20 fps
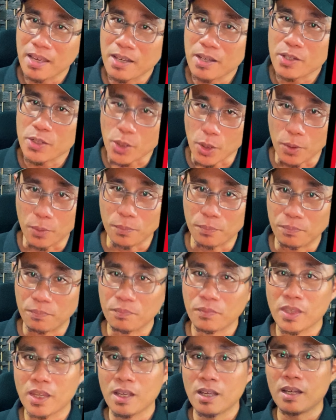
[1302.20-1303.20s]
So,
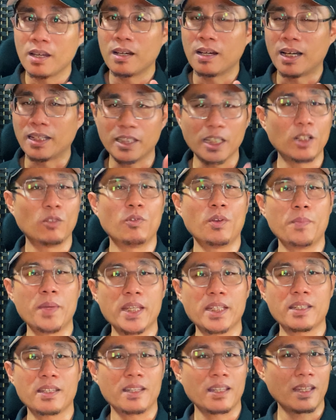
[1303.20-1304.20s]
until we
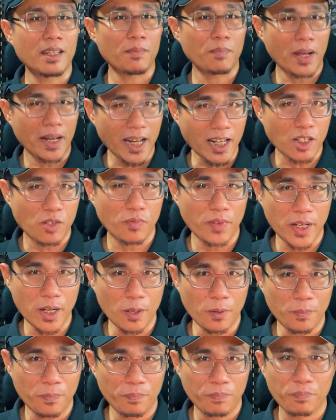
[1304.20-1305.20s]
meet in my next
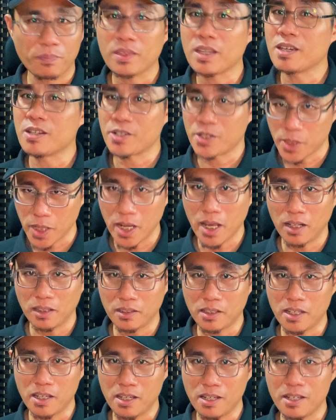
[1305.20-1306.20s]
video, stay
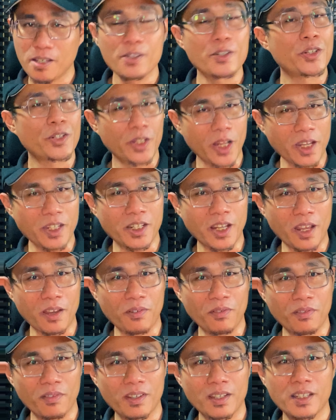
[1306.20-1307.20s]
healthy, stay
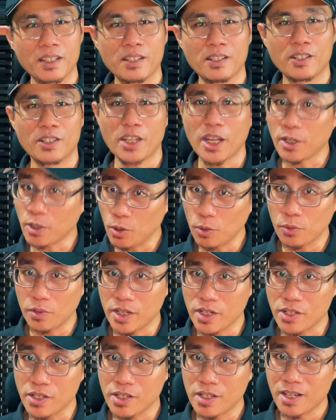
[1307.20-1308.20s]
safe, stay
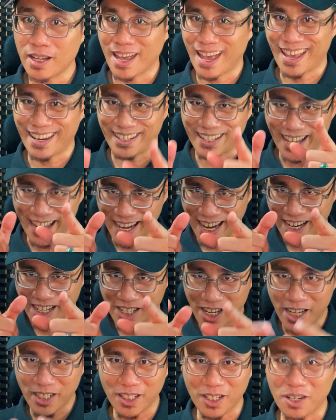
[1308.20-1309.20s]
curious, and get
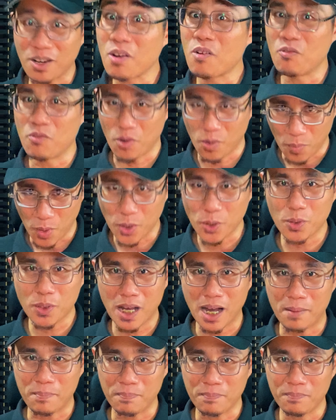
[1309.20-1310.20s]
excited for more to
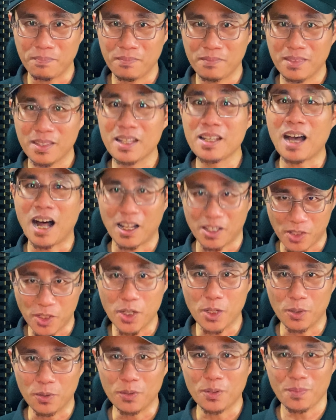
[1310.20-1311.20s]
come. I'll see
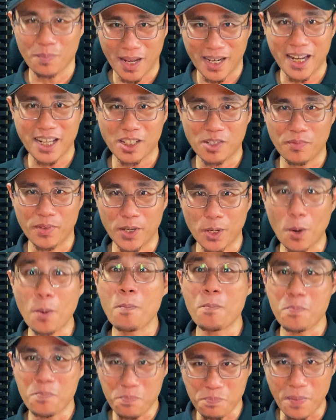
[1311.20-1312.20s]
you in my next video.
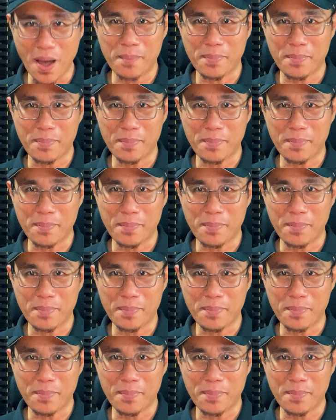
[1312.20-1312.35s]
Bye